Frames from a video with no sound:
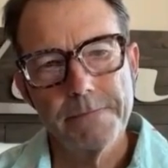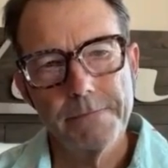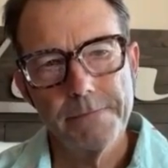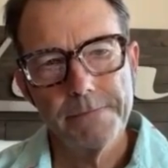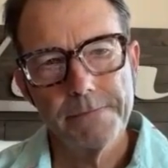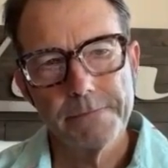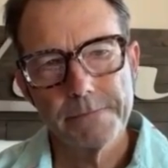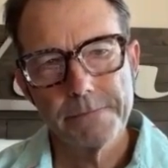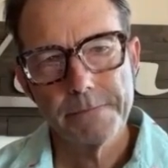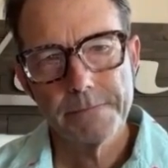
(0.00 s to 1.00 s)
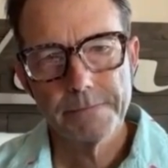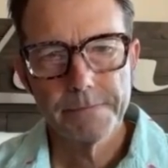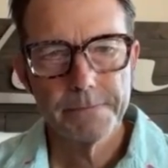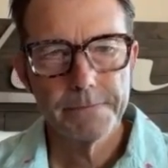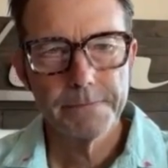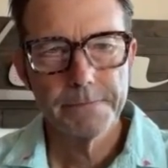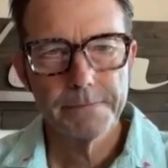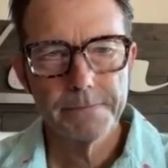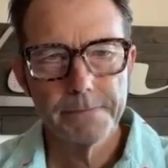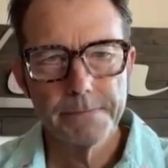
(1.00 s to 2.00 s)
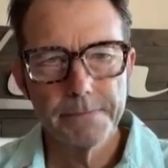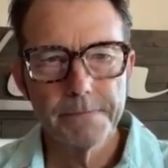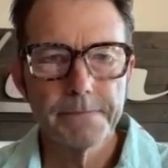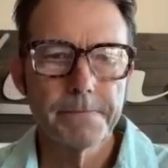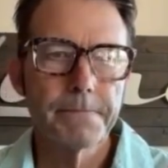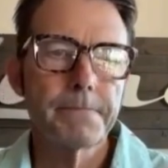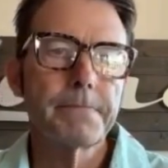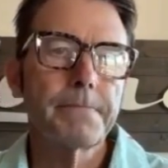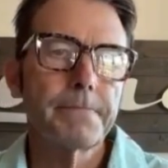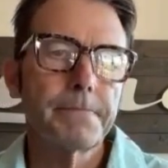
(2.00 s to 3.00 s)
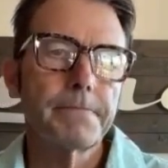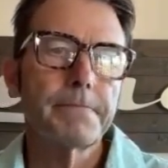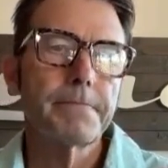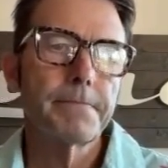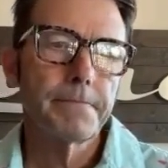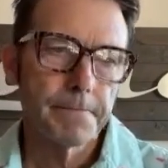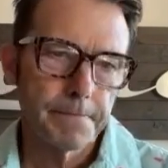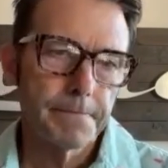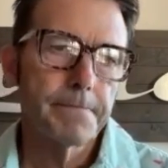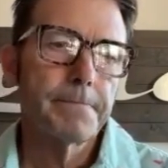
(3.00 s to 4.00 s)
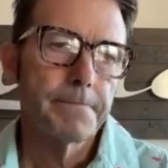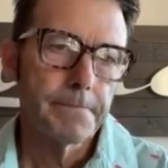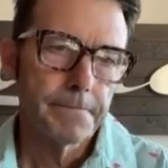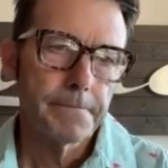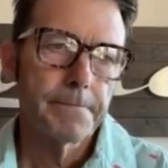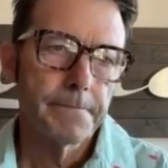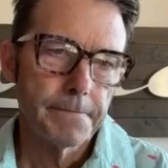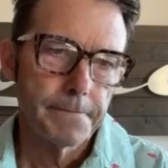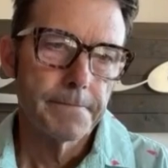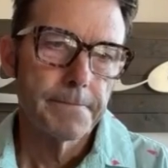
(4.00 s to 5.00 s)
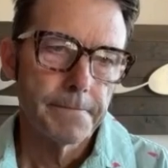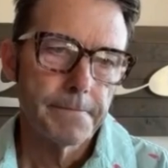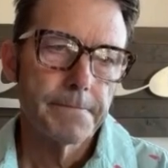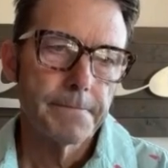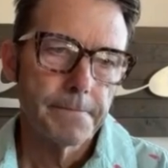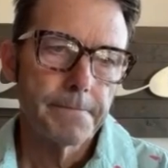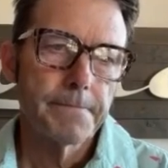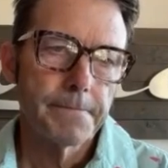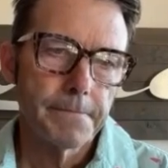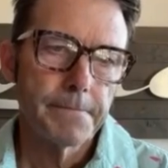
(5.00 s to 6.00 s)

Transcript: (silent)